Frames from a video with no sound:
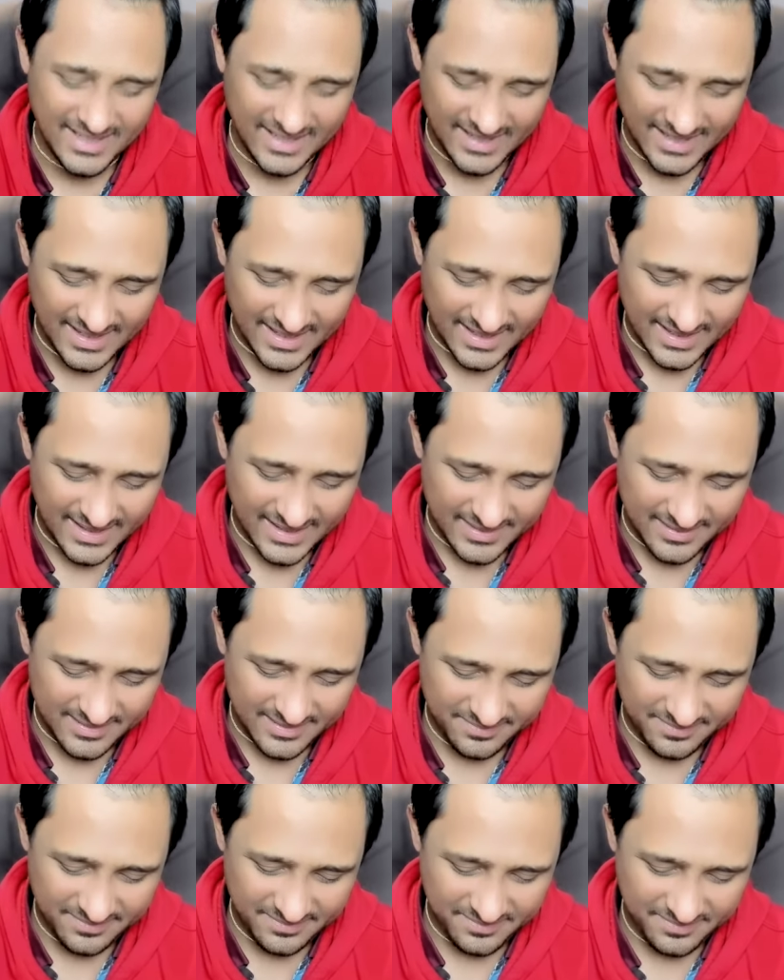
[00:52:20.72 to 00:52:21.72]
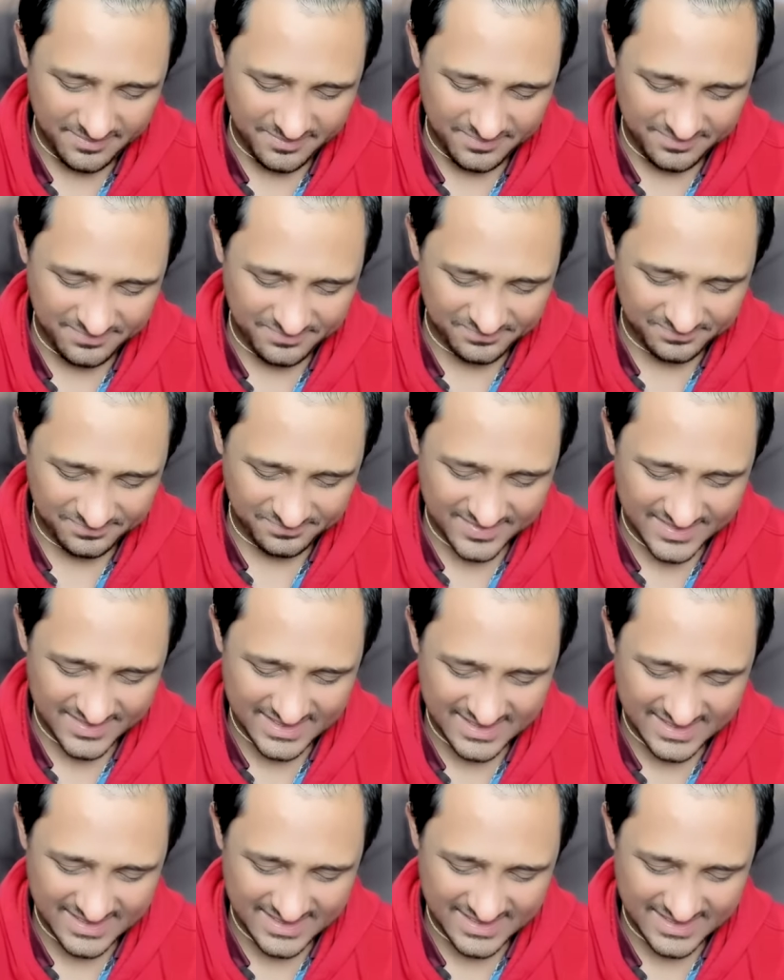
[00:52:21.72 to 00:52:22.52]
(no one is talking)